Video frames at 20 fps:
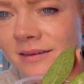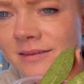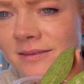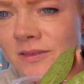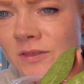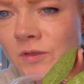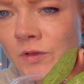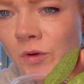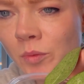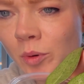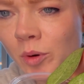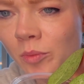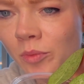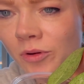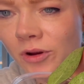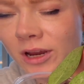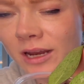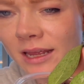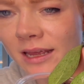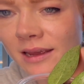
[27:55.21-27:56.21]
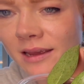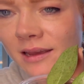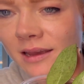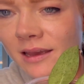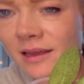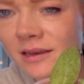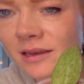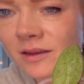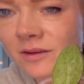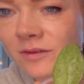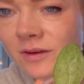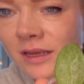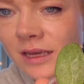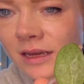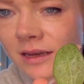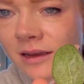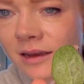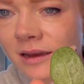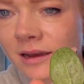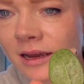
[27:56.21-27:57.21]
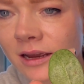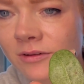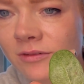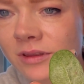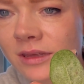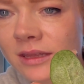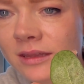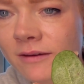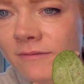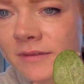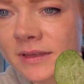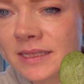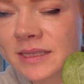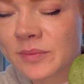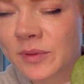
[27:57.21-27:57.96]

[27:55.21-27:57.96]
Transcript: Super pretty and unique. I really love this